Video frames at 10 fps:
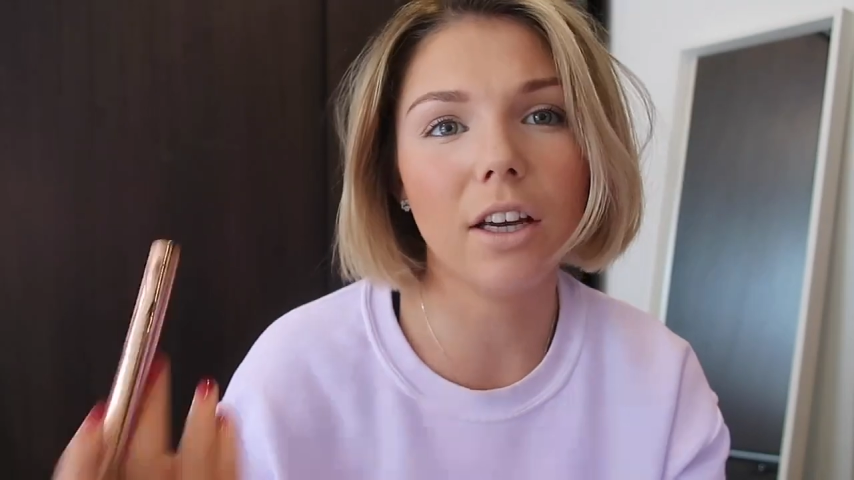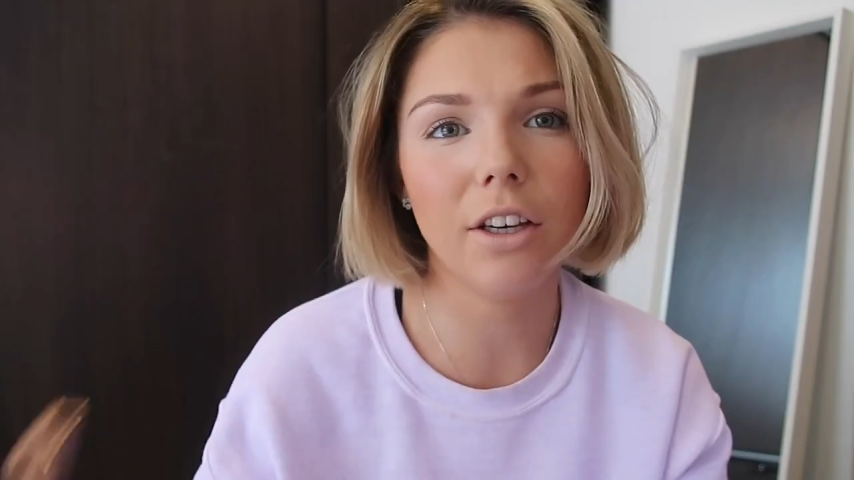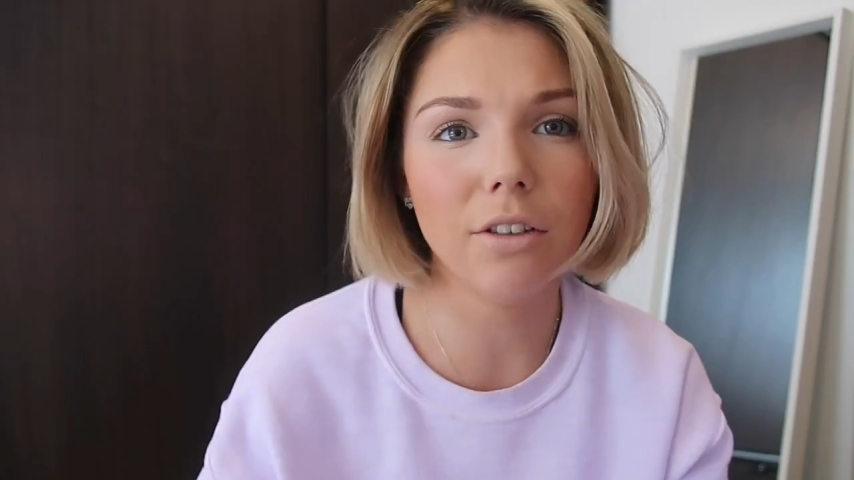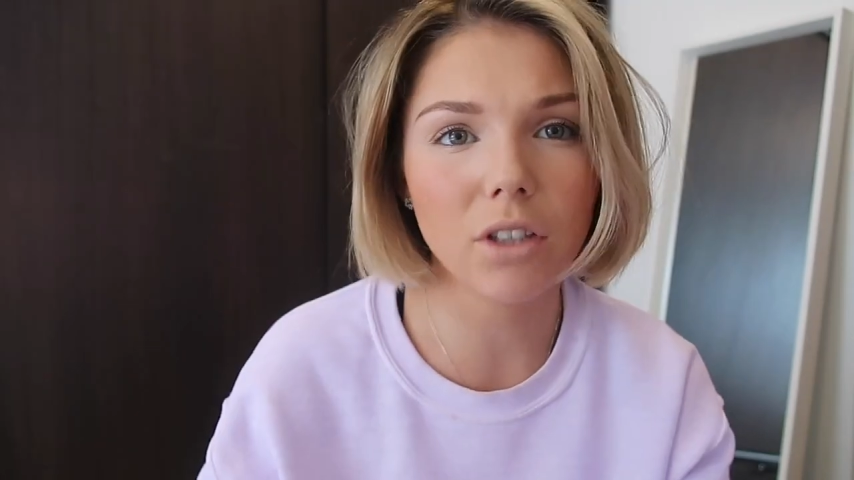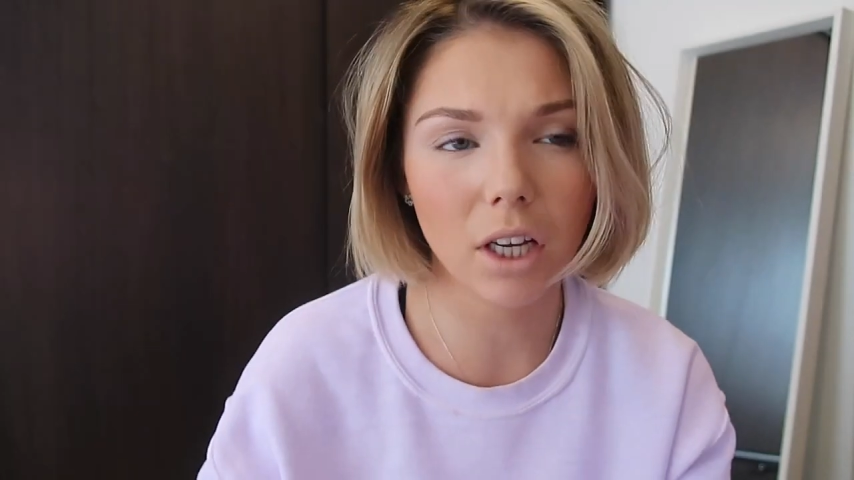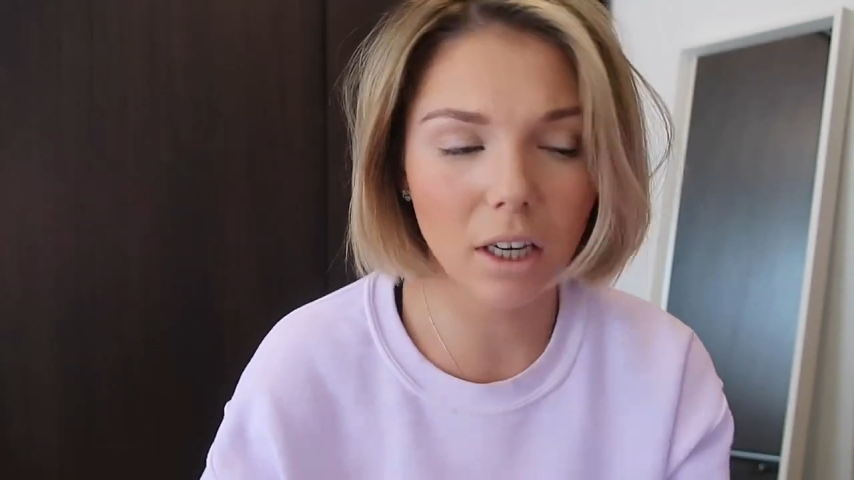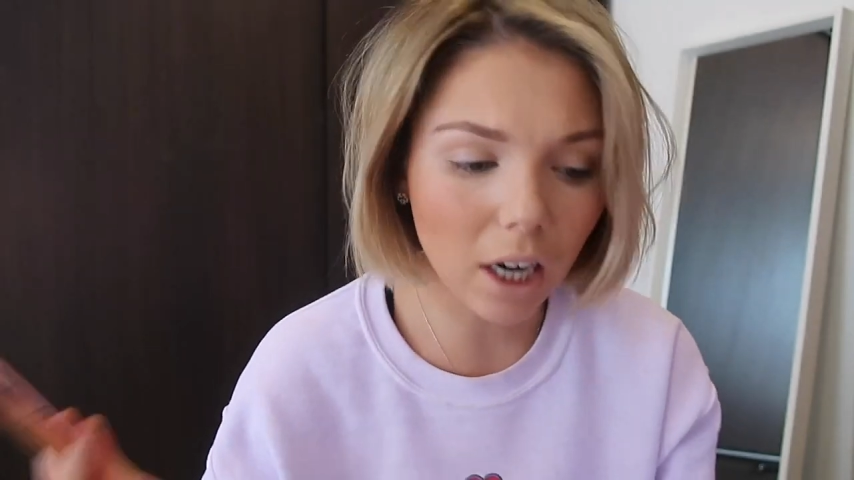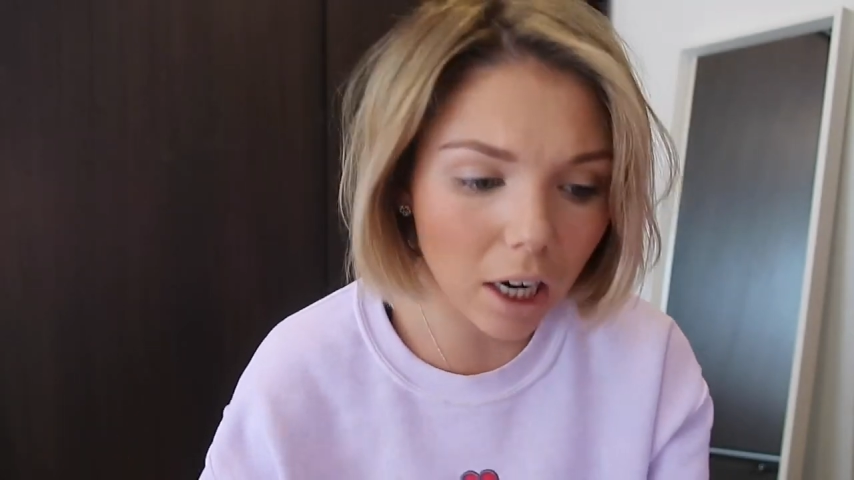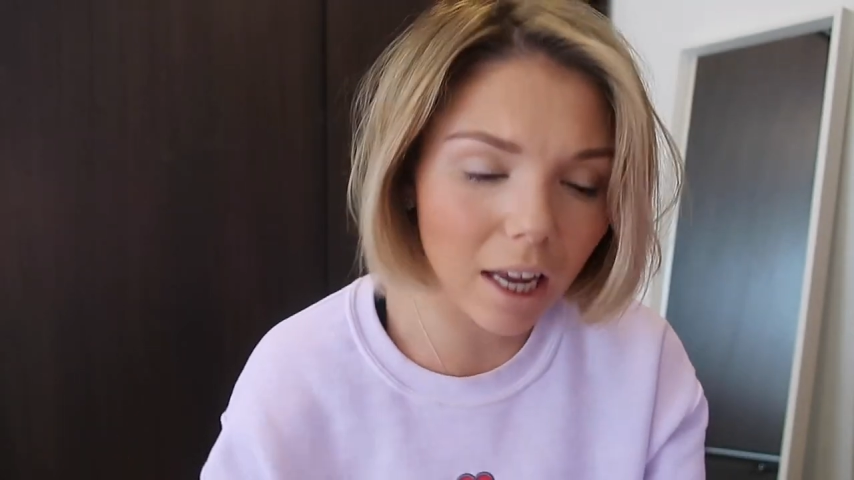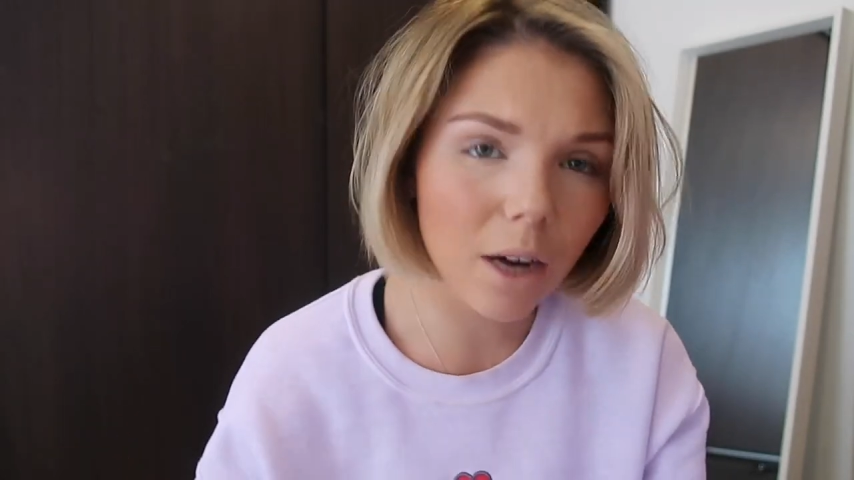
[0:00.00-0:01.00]
You can use a
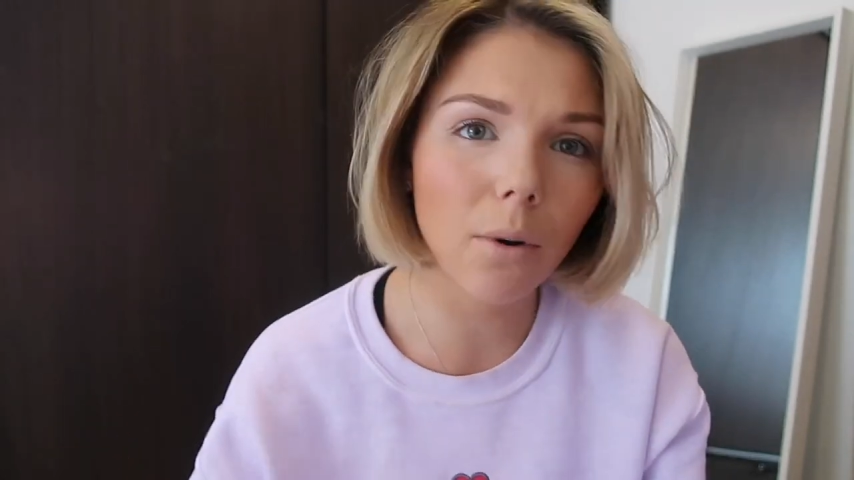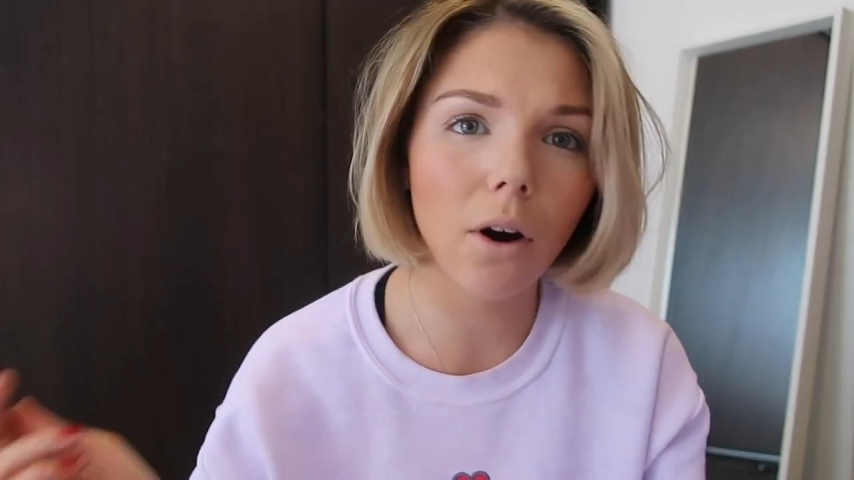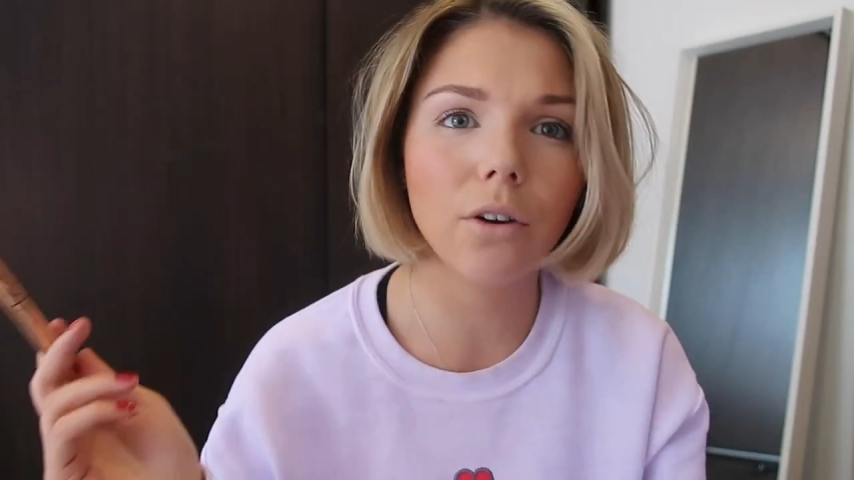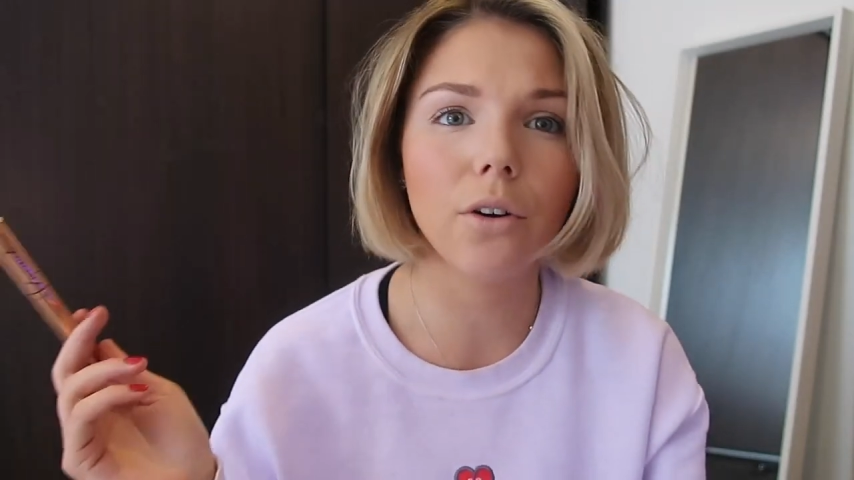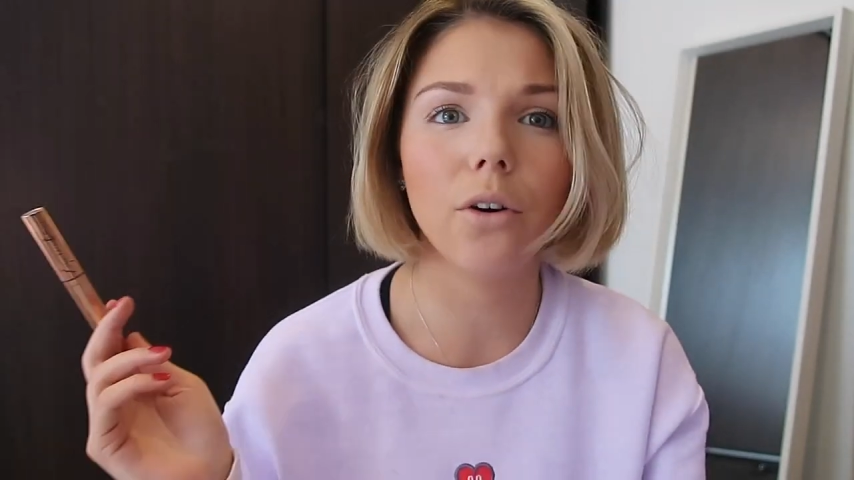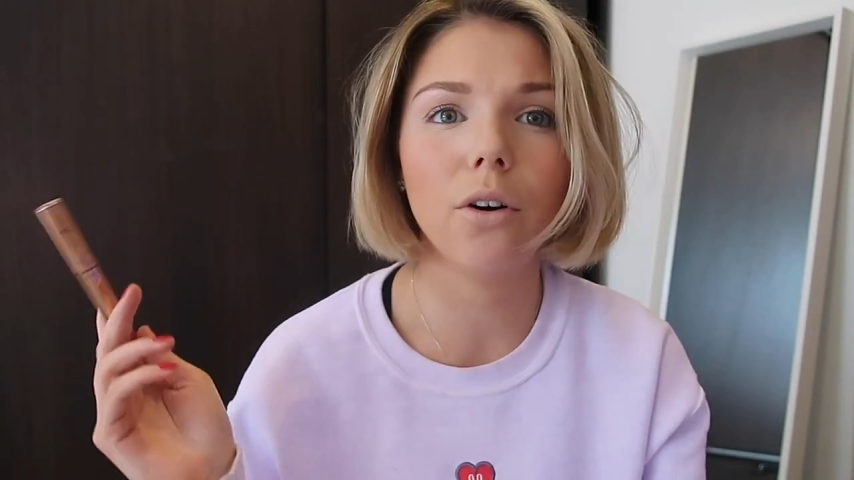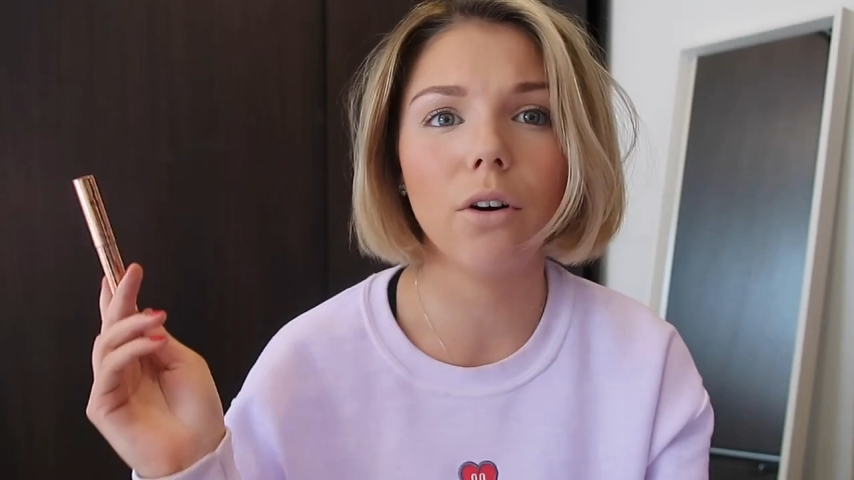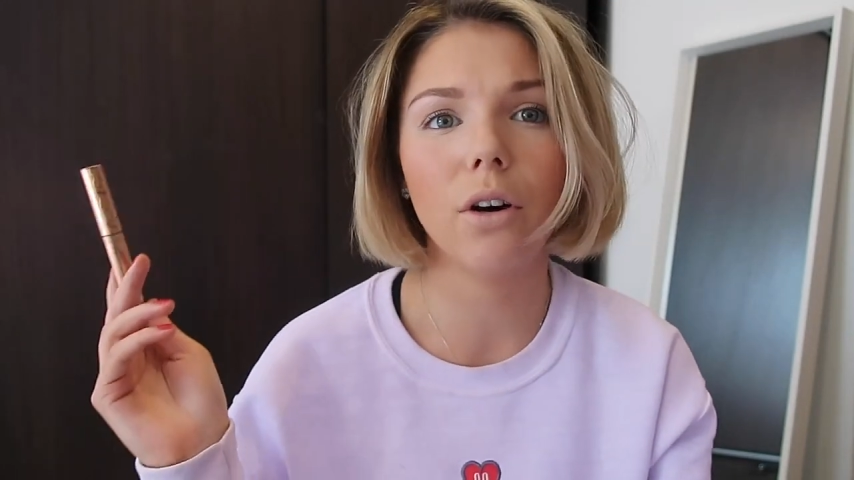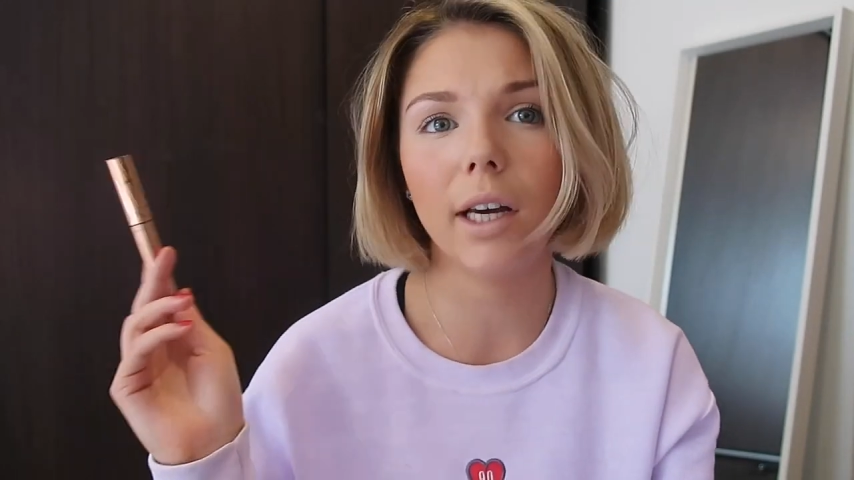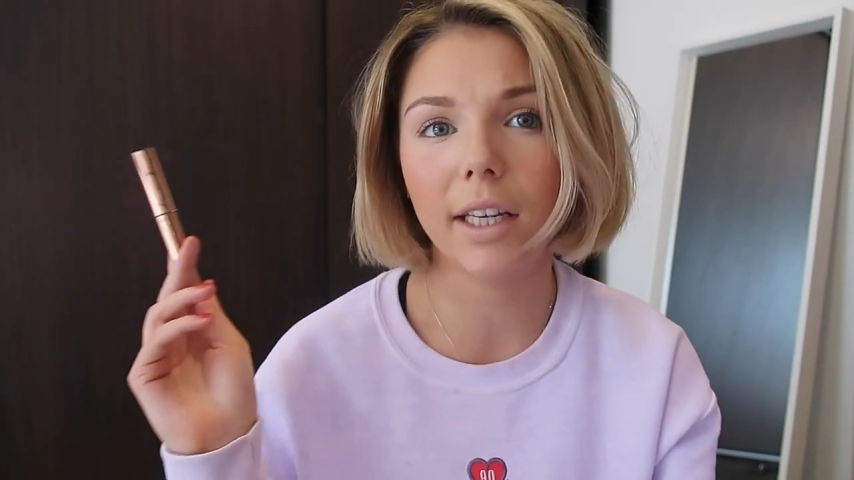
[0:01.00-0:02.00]
clear one
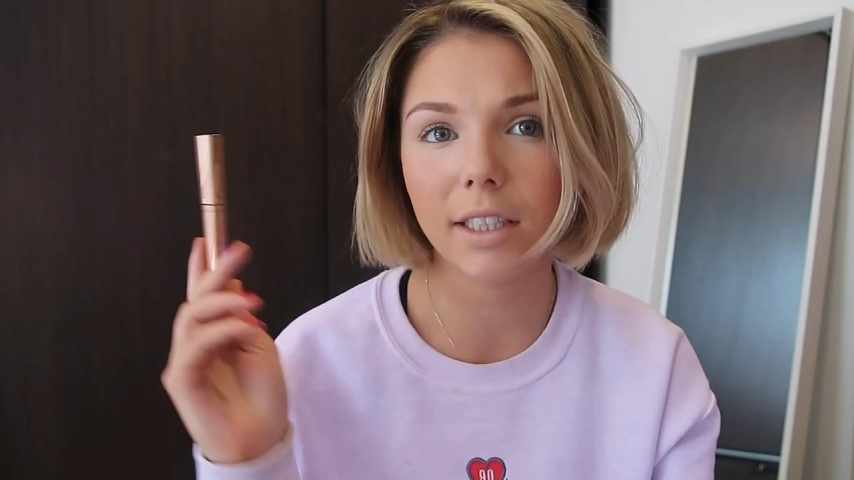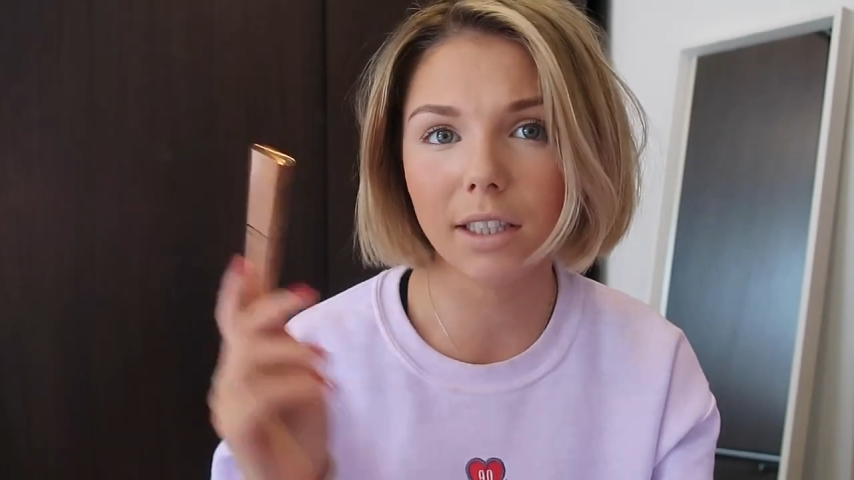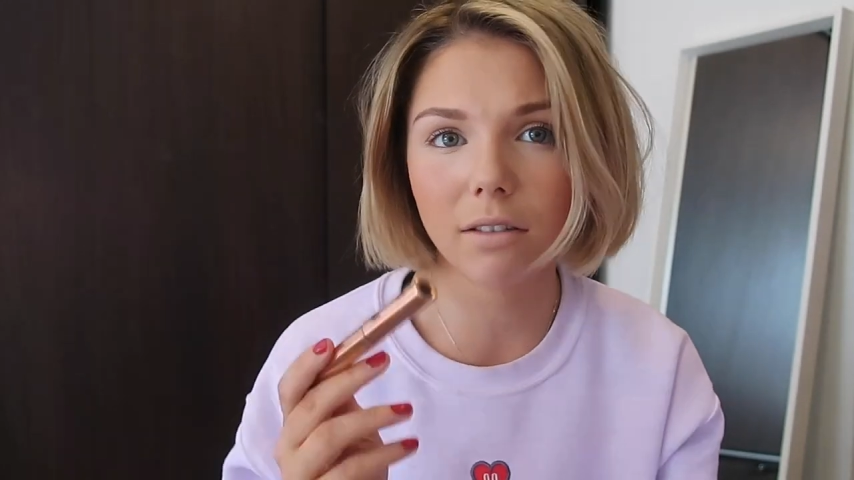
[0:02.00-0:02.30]
or a